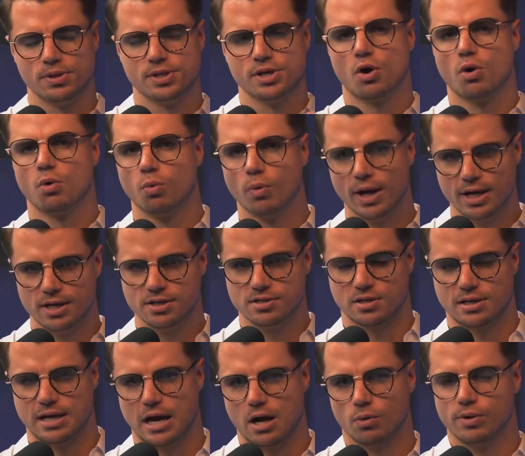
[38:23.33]
But there are
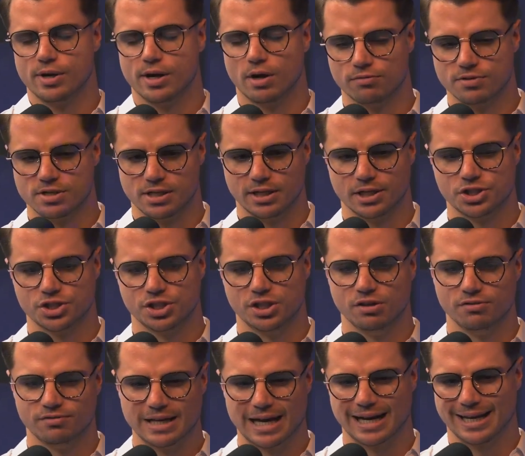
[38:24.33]
ways on how we obviously
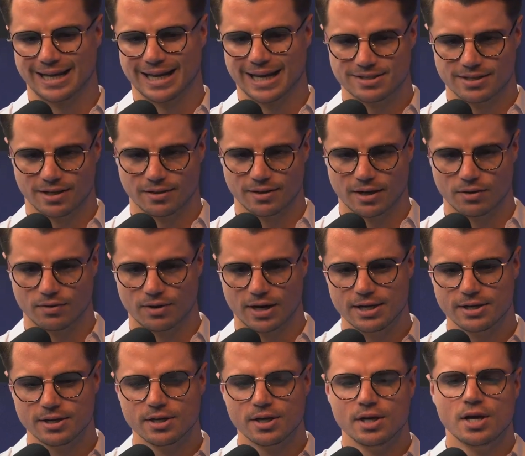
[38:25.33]
achieve that and getting there,
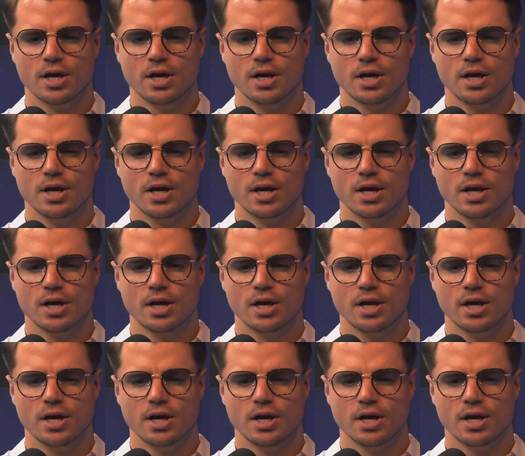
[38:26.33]
right?